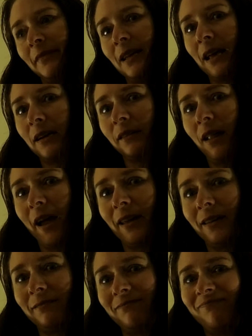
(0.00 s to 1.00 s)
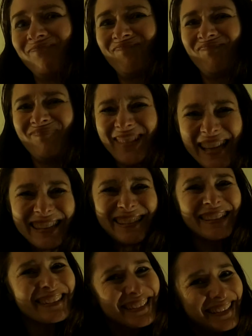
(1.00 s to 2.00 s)
and a light, it's
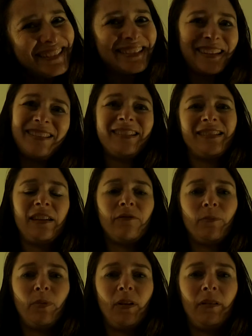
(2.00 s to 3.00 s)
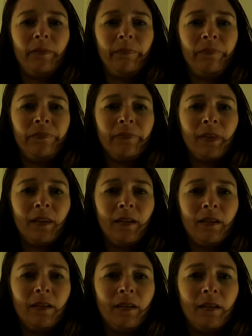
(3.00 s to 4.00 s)
at least conceivable.
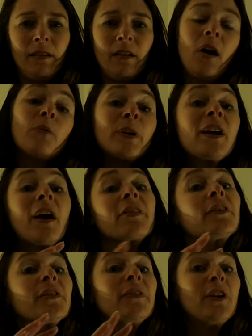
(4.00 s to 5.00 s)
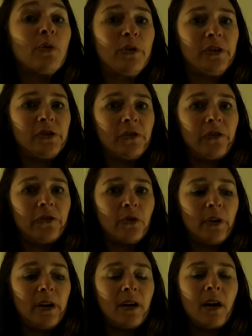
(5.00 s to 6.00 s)
Regardless of the origin
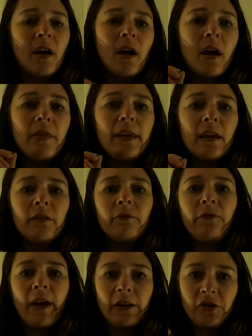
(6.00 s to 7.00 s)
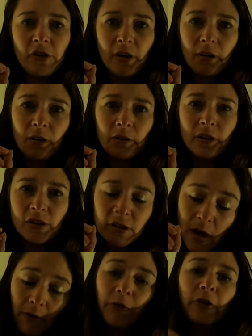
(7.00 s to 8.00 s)
story, the invention or
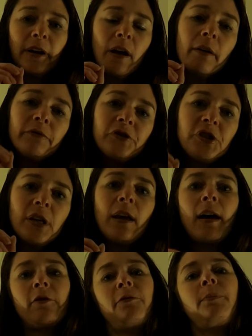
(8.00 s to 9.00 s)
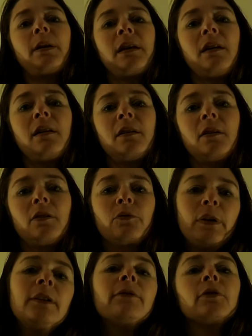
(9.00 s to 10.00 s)
discovery of GFP,
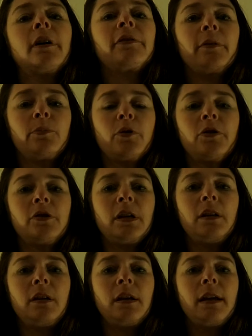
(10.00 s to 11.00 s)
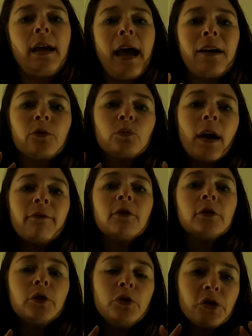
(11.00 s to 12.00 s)
green fluorescent protein, has
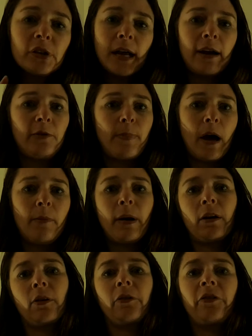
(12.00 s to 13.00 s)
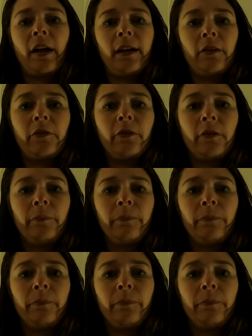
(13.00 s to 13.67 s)
revolutionized biomedical science.